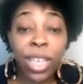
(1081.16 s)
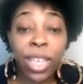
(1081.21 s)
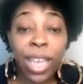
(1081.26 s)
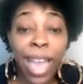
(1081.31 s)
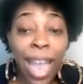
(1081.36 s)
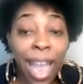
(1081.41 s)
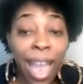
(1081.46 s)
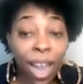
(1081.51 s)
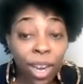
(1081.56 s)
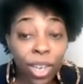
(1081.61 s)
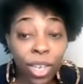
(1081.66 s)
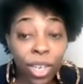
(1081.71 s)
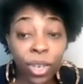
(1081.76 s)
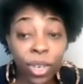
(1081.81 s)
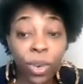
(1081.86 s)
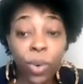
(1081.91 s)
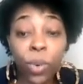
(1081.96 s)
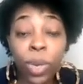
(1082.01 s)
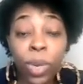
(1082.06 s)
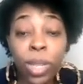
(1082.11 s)
a
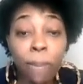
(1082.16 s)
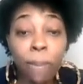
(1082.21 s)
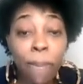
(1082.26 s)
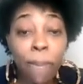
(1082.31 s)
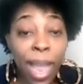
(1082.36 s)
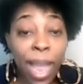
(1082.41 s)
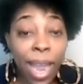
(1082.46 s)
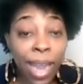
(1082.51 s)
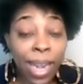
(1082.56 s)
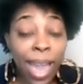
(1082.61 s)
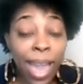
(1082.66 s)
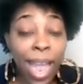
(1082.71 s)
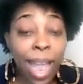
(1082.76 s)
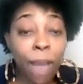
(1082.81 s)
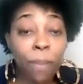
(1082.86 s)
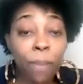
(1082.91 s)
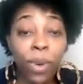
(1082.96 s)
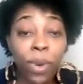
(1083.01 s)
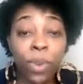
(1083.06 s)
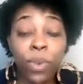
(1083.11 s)
calendar on the band
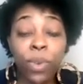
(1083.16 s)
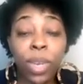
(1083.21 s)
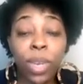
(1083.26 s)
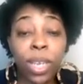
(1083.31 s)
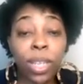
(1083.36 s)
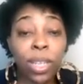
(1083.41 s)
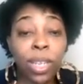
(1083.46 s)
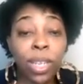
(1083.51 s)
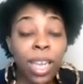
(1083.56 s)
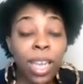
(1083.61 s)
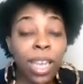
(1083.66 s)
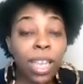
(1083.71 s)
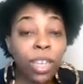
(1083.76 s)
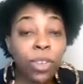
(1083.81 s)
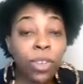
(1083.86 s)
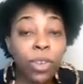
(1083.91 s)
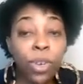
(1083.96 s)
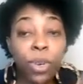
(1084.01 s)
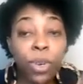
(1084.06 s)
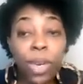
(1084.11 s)
app where you can,
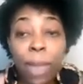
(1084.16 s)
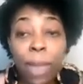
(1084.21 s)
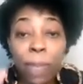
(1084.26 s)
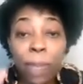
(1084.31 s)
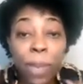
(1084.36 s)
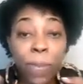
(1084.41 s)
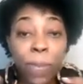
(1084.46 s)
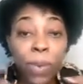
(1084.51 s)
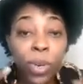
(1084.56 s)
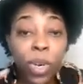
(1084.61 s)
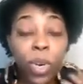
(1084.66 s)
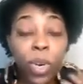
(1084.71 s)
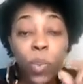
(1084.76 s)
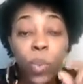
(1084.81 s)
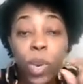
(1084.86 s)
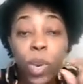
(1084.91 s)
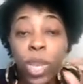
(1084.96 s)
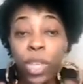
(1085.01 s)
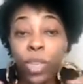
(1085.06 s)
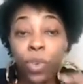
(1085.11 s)
let people know
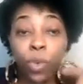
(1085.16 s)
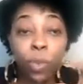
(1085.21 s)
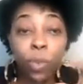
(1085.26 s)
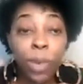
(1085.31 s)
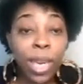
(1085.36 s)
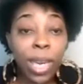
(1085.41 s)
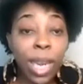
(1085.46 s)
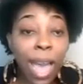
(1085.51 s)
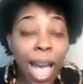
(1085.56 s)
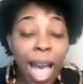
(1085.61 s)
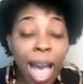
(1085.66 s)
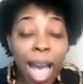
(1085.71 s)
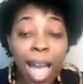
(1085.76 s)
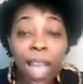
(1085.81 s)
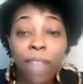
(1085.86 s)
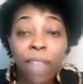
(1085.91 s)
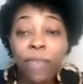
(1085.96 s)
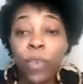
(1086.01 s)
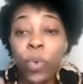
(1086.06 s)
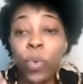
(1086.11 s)
when you'll be
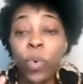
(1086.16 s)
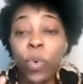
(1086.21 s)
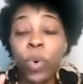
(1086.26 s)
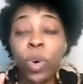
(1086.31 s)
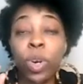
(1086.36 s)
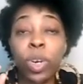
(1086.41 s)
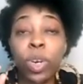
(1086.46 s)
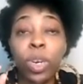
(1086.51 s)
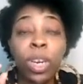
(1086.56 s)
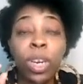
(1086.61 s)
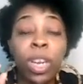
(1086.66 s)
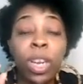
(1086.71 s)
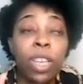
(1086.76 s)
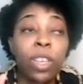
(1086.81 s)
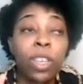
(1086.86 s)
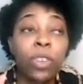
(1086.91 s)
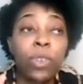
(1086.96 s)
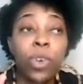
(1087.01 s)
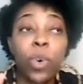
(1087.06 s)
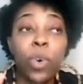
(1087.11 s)
live, or,
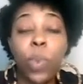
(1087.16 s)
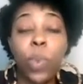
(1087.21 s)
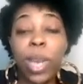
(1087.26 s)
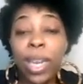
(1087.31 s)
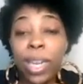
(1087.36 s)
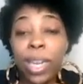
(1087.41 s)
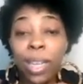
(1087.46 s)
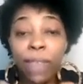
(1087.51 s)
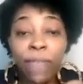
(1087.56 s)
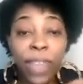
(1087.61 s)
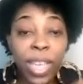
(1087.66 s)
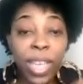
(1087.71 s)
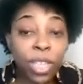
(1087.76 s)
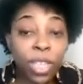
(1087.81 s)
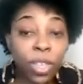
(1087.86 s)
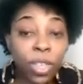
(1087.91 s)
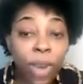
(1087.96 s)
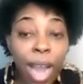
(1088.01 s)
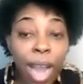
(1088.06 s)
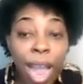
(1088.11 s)
when
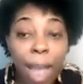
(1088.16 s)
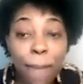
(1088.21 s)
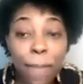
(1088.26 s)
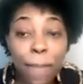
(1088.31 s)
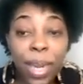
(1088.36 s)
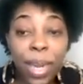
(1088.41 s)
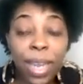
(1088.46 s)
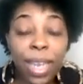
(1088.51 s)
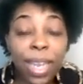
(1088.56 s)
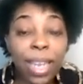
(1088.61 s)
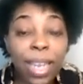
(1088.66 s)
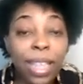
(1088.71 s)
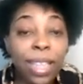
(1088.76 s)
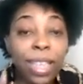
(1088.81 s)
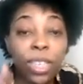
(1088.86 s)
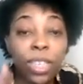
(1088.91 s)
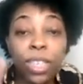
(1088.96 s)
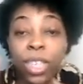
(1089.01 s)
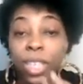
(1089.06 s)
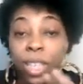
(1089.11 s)
events are happening.
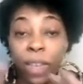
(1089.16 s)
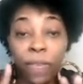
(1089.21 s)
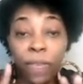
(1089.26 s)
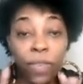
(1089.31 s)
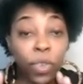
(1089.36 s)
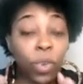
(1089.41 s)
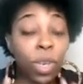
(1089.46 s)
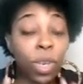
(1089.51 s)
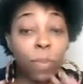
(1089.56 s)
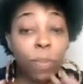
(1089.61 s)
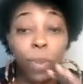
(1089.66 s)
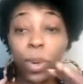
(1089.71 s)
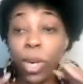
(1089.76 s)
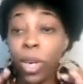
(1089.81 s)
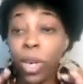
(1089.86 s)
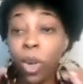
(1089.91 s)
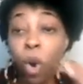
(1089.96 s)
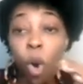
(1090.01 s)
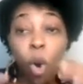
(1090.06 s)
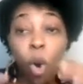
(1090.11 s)
There's stuff you can
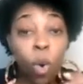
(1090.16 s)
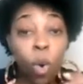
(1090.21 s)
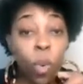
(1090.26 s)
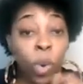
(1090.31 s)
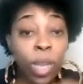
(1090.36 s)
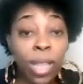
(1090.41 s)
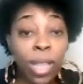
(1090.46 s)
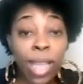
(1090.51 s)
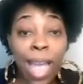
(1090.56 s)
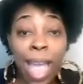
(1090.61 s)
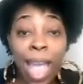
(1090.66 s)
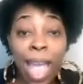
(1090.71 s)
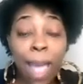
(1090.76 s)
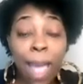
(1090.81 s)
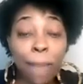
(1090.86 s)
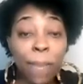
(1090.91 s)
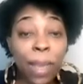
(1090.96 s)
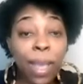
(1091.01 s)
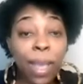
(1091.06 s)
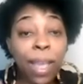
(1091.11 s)
put it all on the app